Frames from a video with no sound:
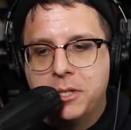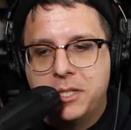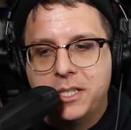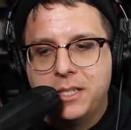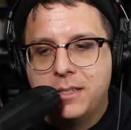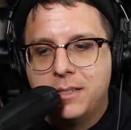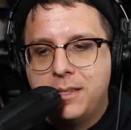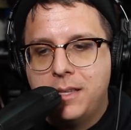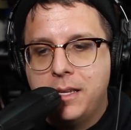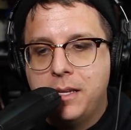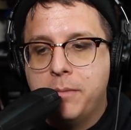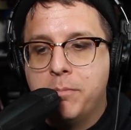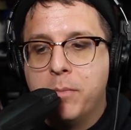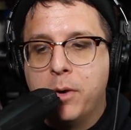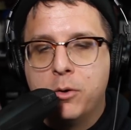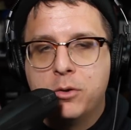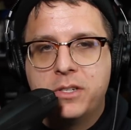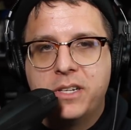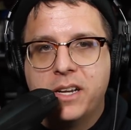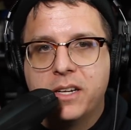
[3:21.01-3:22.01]
which is the
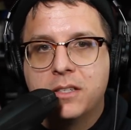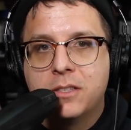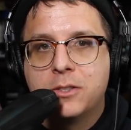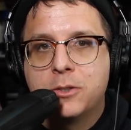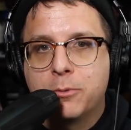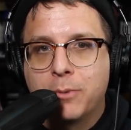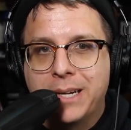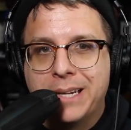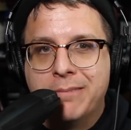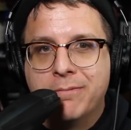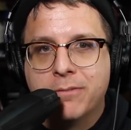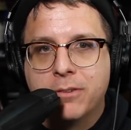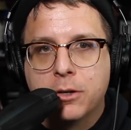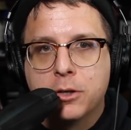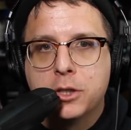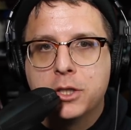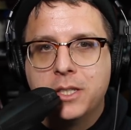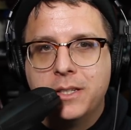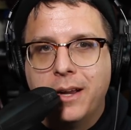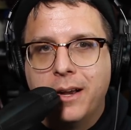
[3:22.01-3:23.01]
most extreme
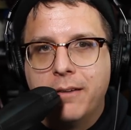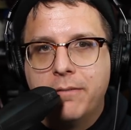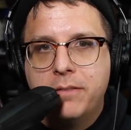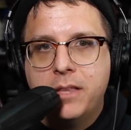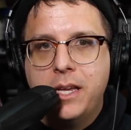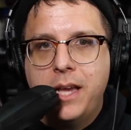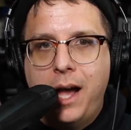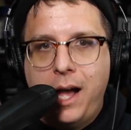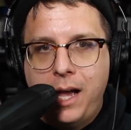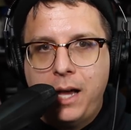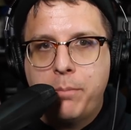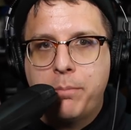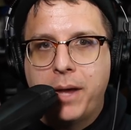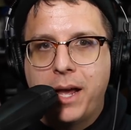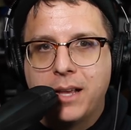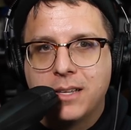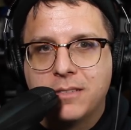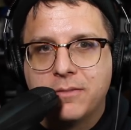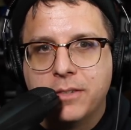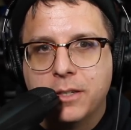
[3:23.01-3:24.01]
version of the high
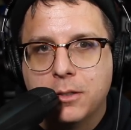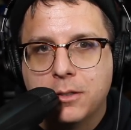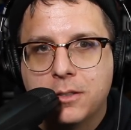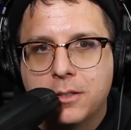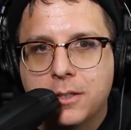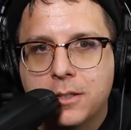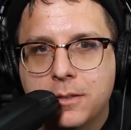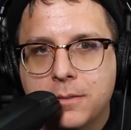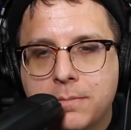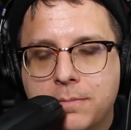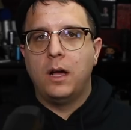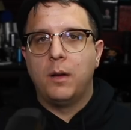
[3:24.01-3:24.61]
pass filter.